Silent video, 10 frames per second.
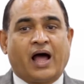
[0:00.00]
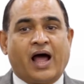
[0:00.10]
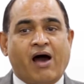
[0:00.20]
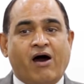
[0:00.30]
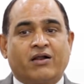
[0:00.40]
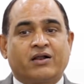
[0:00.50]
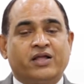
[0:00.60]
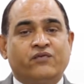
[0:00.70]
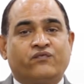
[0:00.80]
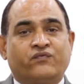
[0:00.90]
or
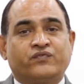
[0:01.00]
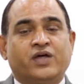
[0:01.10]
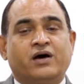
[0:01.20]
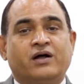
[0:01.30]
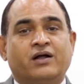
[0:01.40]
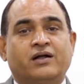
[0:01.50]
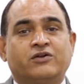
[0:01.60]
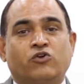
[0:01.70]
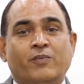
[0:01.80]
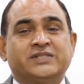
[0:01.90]
if the
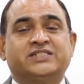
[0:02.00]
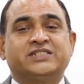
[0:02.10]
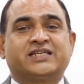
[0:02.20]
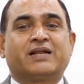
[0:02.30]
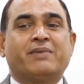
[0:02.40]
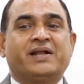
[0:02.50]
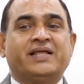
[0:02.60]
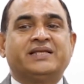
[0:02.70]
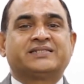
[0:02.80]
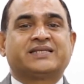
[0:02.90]
domestic
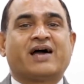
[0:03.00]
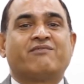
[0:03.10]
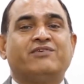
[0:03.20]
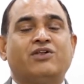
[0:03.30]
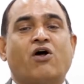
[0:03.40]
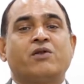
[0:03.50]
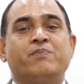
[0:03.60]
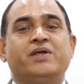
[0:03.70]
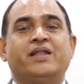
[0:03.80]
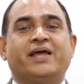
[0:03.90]
remedies have not
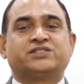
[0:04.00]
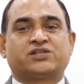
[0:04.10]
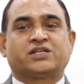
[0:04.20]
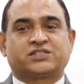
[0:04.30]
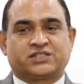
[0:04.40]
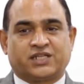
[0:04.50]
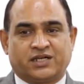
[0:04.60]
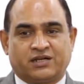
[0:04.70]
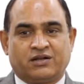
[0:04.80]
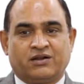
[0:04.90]
been exhausted.
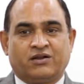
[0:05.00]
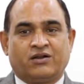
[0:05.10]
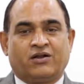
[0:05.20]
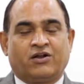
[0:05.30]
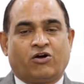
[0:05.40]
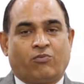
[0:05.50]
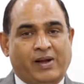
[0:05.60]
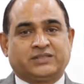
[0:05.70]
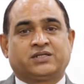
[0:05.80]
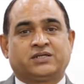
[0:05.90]

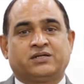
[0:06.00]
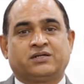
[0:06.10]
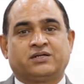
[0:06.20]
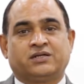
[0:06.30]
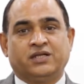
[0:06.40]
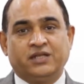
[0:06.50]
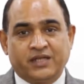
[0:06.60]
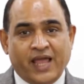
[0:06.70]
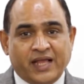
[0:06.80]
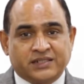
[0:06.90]
But in
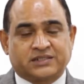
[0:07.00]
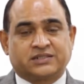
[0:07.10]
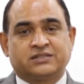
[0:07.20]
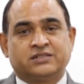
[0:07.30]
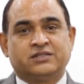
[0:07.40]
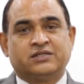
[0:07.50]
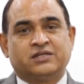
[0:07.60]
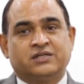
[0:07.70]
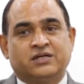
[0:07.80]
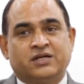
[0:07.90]
case
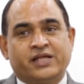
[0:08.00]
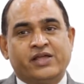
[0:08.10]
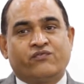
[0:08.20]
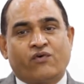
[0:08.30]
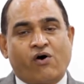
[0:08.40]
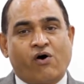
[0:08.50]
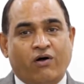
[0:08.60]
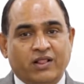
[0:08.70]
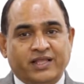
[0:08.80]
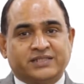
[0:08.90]
if
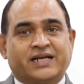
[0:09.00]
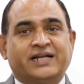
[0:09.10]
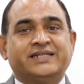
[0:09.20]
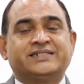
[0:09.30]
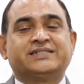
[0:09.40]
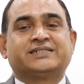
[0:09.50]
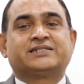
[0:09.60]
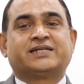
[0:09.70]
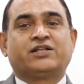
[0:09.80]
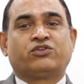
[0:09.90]
all these conditions are
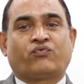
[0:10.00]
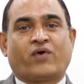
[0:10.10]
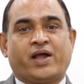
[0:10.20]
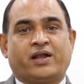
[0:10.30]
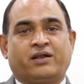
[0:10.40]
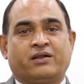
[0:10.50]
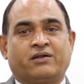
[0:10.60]
satisfied,